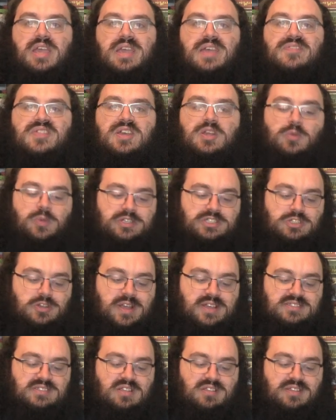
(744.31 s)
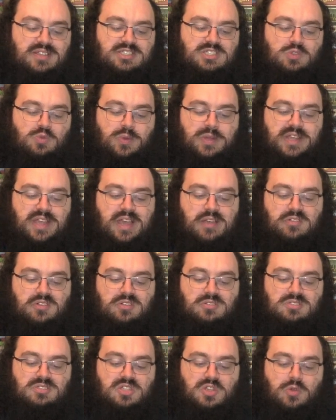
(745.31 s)
If that creature has at least three
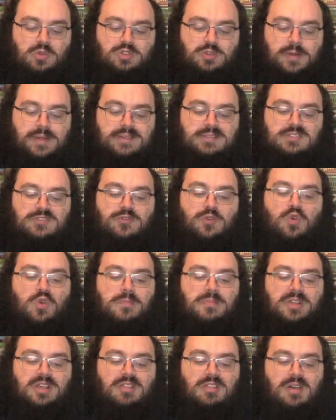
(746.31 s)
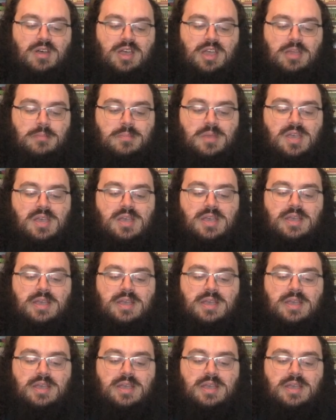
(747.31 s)
counters, you transform the climb